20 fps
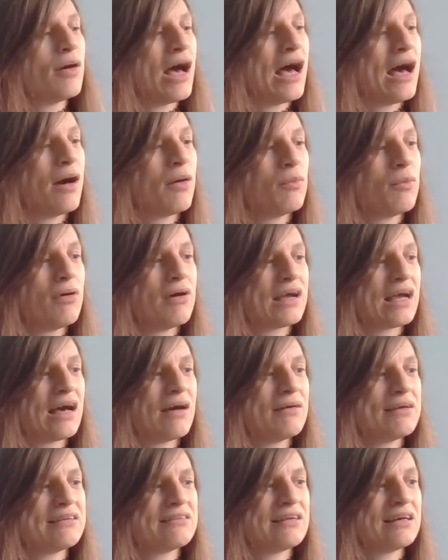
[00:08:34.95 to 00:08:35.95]
uh, work
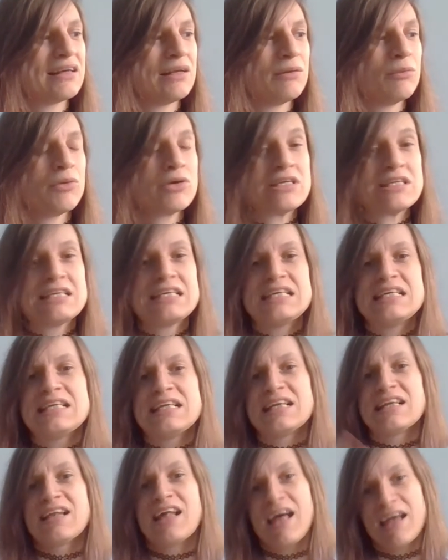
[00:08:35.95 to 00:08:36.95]
out exactly what you mean
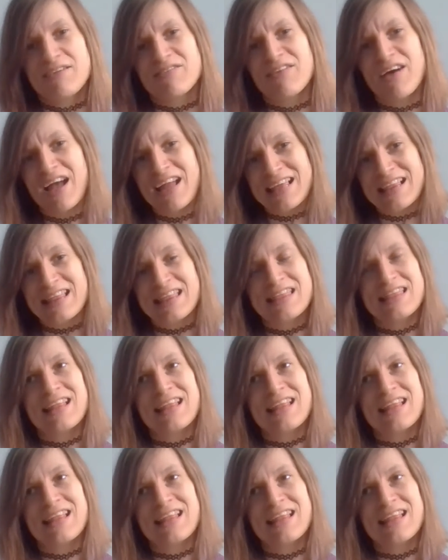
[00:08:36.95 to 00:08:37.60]
and I, I,